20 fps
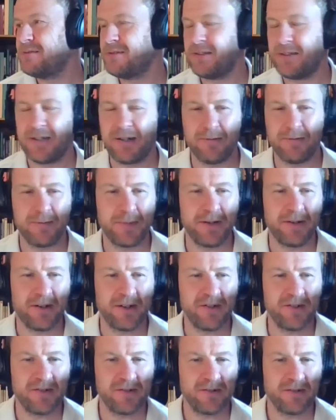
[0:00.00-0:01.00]
Oh, that would be
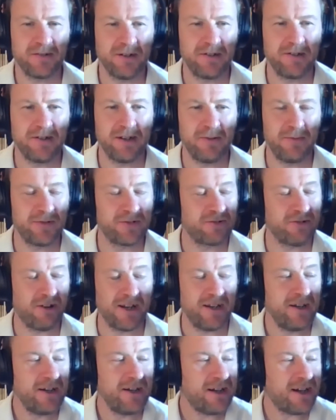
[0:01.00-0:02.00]
nice. He was
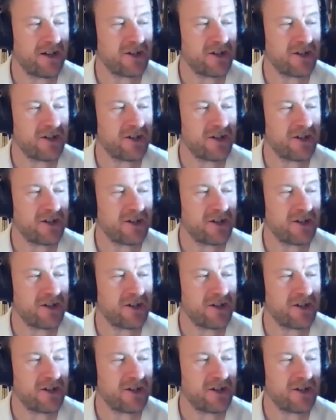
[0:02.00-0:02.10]
great.